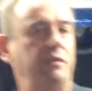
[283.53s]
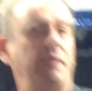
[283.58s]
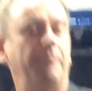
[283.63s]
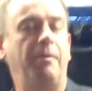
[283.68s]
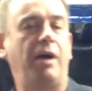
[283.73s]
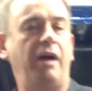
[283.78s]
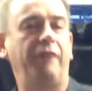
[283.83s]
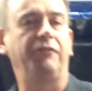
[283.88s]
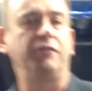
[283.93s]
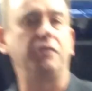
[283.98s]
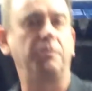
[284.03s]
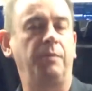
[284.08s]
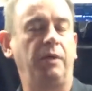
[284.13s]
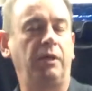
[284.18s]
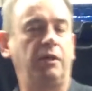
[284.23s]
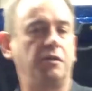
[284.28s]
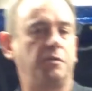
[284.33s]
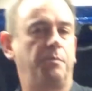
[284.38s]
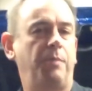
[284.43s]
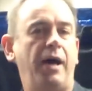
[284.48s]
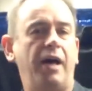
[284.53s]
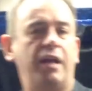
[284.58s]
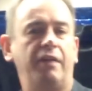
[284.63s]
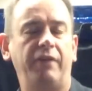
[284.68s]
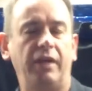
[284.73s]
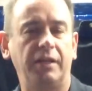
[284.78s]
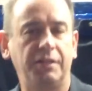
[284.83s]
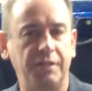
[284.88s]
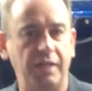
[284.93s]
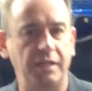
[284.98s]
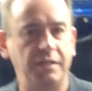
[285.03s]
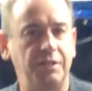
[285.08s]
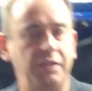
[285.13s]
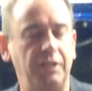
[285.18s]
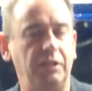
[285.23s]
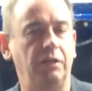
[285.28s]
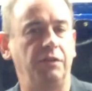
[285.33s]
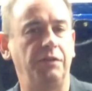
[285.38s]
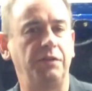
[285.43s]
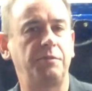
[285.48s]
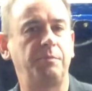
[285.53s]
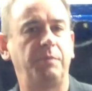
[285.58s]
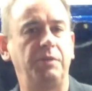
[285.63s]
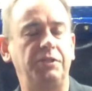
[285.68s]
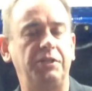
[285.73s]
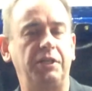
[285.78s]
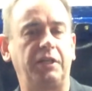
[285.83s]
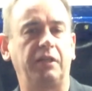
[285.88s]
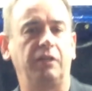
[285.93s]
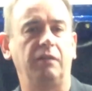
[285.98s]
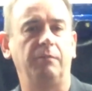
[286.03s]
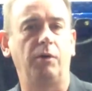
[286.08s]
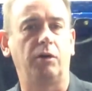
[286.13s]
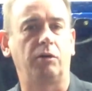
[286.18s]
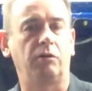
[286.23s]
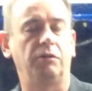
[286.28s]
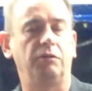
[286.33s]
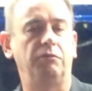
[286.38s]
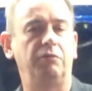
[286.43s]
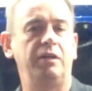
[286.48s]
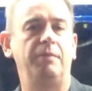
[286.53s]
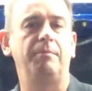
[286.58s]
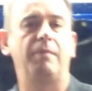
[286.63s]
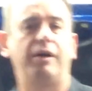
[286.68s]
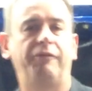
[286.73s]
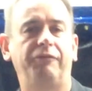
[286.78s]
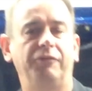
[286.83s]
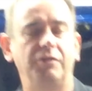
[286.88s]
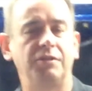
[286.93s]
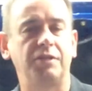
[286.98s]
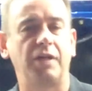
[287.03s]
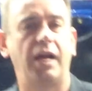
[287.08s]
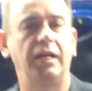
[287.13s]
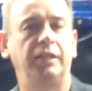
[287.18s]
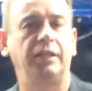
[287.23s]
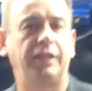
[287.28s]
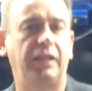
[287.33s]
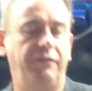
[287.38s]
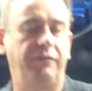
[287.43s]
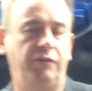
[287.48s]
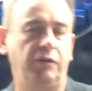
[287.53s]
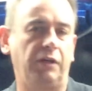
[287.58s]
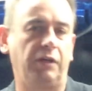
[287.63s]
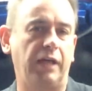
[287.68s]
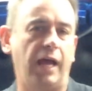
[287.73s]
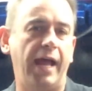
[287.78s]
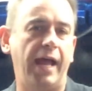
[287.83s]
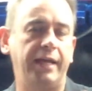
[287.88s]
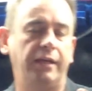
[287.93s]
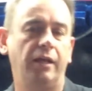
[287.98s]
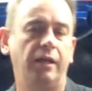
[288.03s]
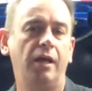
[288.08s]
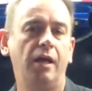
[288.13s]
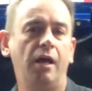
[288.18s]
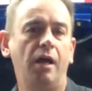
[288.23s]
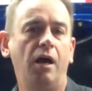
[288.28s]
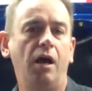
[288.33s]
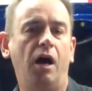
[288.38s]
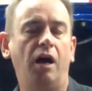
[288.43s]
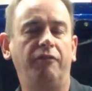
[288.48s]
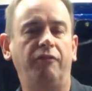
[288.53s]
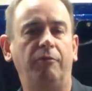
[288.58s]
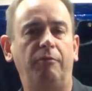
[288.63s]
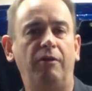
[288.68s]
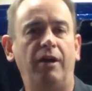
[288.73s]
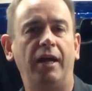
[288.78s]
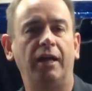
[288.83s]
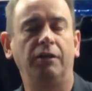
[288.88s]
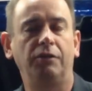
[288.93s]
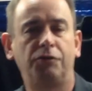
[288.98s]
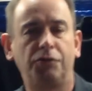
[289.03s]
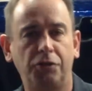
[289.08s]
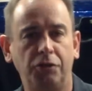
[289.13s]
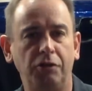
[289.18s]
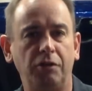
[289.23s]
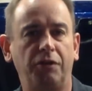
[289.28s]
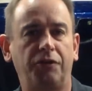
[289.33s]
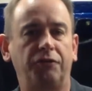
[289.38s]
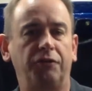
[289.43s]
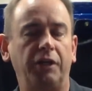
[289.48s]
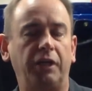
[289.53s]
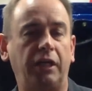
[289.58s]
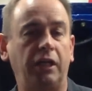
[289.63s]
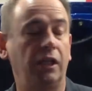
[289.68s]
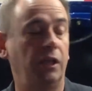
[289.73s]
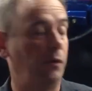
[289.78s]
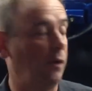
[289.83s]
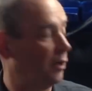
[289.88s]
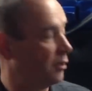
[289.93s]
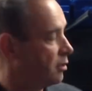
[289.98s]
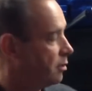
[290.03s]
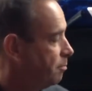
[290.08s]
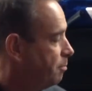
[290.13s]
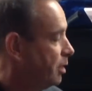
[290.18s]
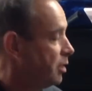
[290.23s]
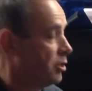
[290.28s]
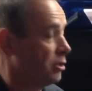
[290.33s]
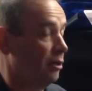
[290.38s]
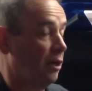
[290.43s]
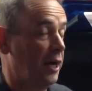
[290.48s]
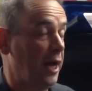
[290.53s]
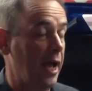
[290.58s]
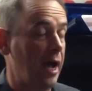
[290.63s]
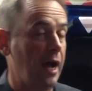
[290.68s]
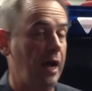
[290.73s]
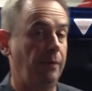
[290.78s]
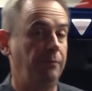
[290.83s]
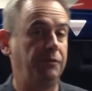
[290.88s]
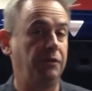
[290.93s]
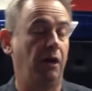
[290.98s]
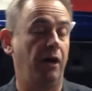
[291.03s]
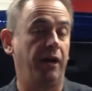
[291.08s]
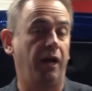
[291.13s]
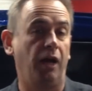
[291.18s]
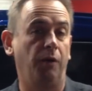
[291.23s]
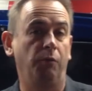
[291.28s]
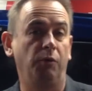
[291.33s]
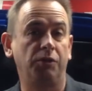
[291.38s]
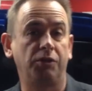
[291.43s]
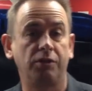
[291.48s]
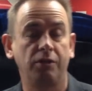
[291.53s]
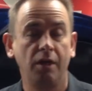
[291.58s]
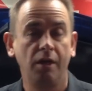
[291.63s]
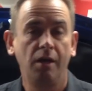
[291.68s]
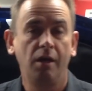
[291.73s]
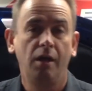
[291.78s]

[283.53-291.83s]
rear mufflers because part of our testing on this particular model, the rear mufflers only give you a gain of around 2 to 3 kilowatts measured on our hub dyno, which